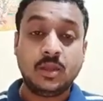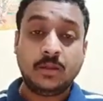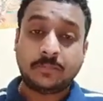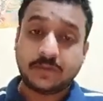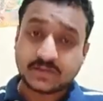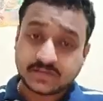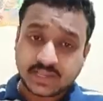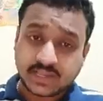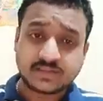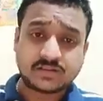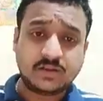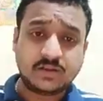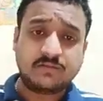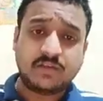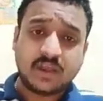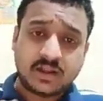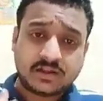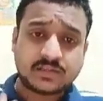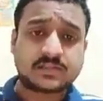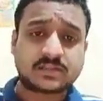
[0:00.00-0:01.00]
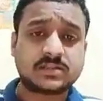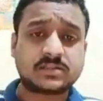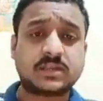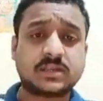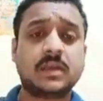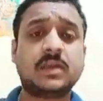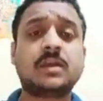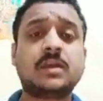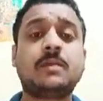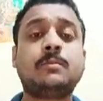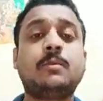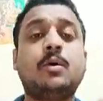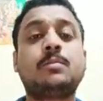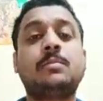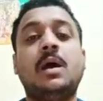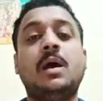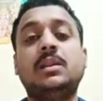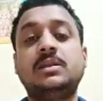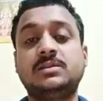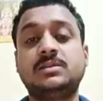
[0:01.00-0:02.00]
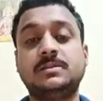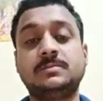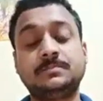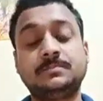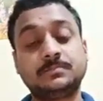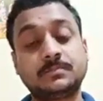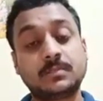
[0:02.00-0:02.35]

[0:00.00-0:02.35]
Precisely, we are discussing here about biology.